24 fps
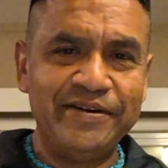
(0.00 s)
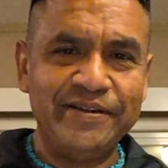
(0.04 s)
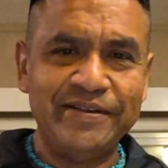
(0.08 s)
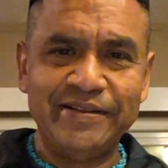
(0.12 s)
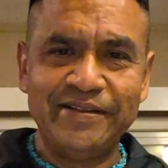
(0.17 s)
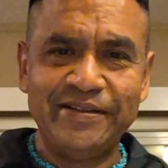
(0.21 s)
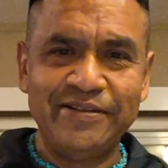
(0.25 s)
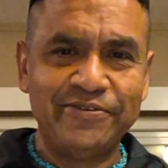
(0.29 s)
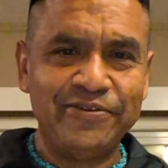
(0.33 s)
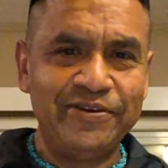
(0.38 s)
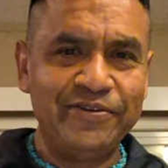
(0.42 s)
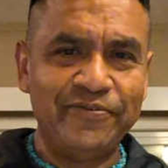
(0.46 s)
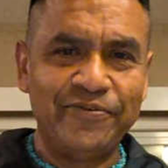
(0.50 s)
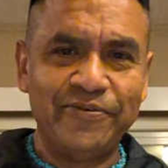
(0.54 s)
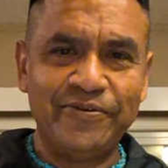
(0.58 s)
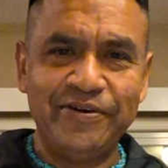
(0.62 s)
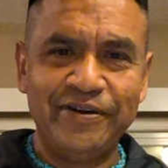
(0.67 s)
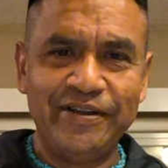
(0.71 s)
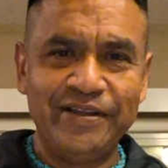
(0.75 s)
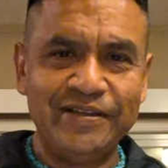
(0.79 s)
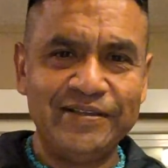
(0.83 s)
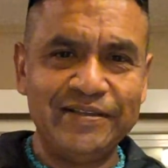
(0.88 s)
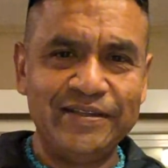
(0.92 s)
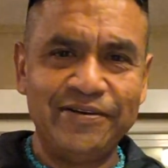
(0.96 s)
And then 3-4
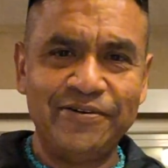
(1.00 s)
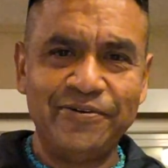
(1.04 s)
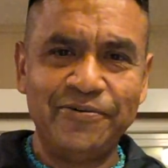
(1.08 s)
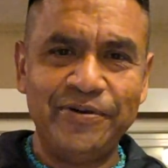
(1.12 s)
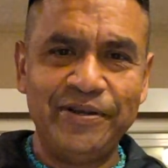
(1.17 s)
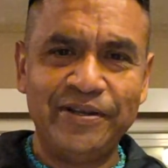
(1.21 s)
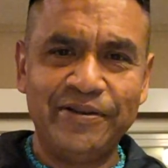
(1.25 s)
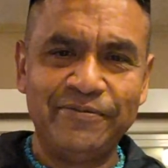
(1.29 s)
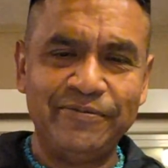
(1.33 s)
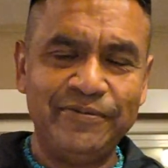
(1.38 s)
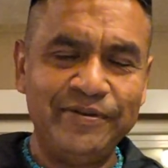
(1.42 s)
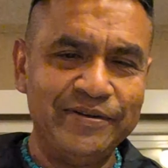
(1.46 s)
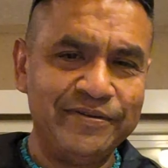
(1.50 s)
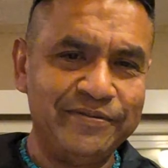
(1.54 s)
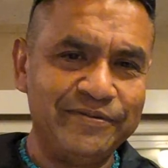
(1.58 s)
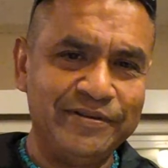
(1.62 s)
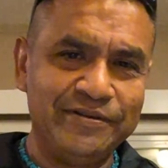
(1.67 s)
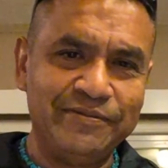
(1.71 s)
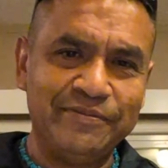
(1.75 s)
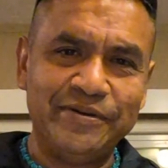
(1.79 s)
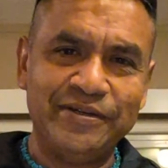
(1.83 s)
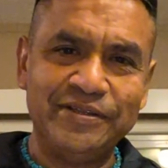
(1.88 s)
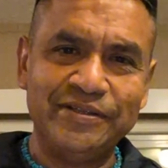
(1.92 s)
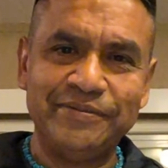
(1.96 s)
days later, a week,
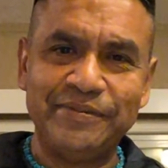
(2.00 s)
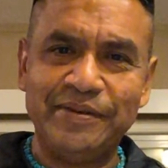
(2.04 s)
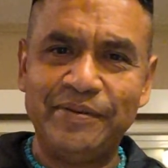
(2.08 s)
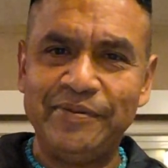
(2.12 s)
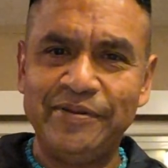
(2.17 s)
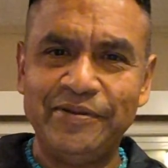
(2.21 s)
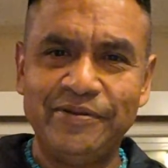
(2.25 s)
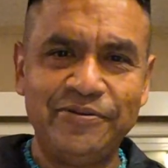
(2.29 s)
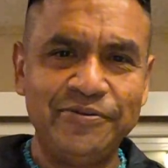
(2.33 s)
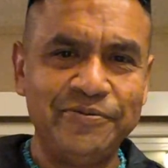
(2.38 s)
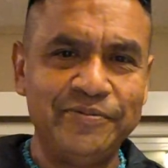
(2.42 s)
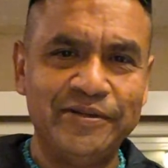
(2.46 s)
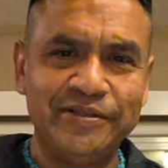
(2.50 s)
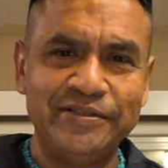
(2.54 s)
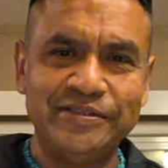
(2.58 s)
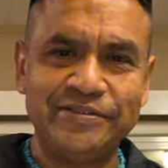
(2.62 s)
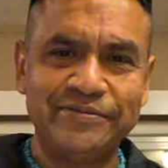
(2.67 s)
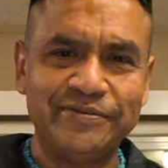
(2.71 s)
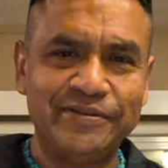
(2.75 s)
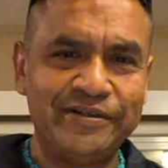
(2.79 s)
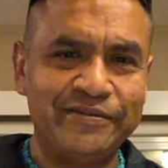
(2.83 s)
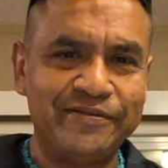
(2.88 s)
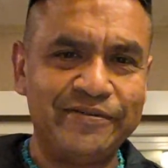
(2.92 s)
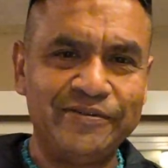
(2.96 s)
a month, maybe 2
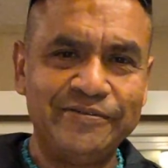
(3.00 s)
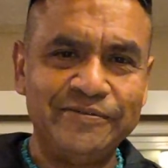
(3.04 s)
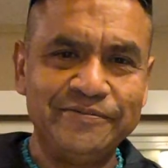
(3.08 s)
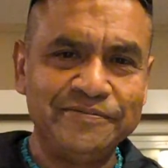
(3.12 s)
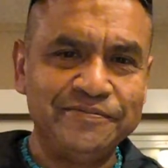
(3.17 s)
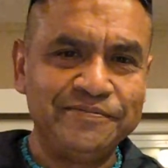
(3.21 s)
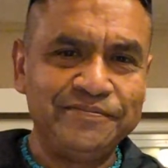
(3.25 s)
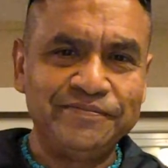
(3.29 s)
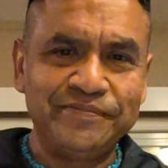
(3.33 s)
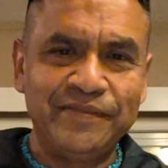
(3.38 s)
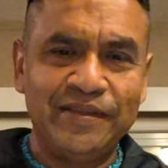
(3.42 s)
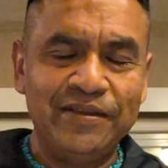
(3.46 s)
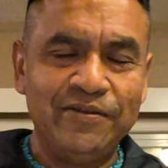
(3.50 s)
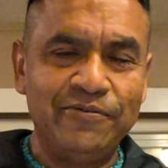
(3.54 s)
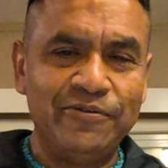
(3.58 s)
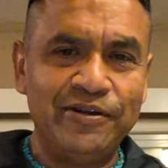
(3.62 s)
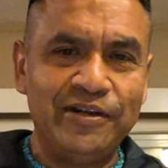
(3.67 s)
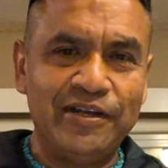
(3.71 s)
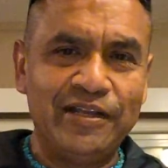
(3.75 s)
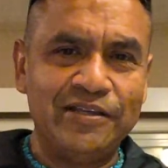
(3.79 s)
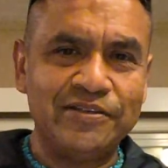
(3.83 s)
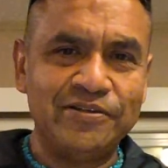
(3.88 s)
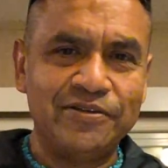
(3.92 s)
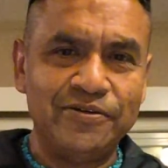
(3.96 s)
months, whatever, you
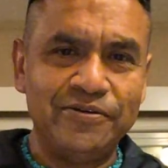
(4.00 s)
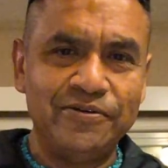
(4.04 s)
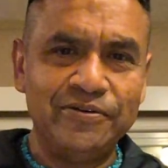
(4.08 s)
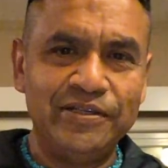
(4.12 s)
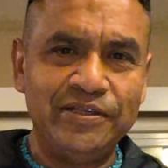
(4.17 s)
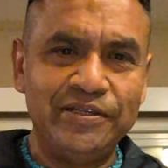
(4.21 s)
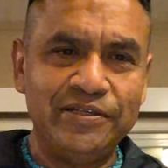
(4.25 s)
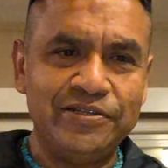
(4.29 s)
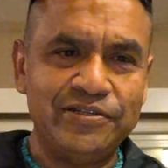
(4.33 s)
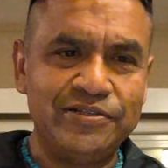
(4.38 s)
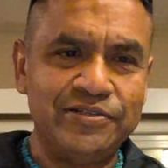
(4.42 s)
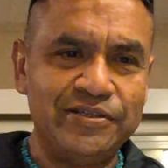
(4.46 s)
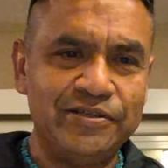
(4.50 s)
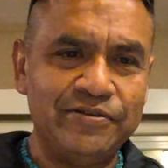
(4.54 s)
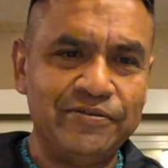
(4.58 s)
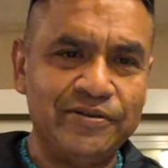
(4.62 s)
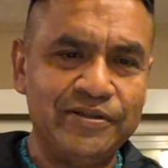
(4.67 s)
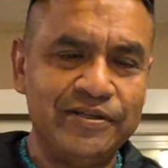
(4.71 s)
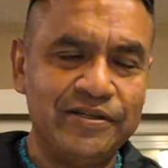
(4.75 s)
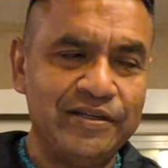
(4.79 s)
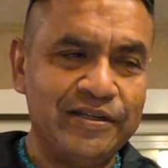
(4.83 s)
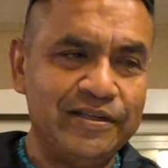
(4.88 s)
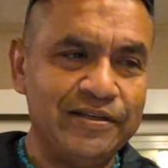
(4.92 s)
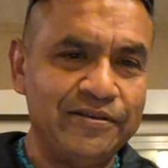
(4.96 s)
realize, holy shit,
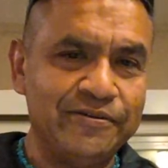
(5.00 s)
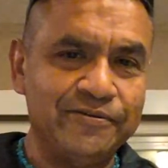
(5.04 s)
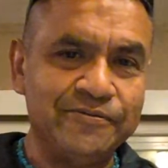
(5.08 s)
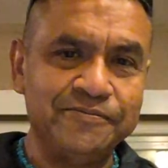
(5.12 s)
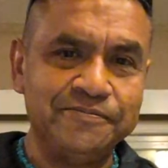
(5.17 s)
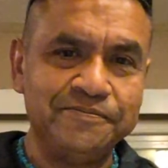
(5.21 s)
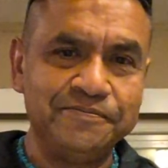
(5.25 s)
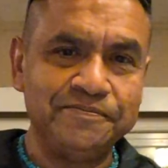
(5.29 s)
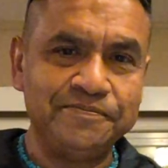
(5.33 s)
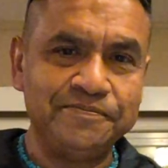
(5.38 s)
what did I do?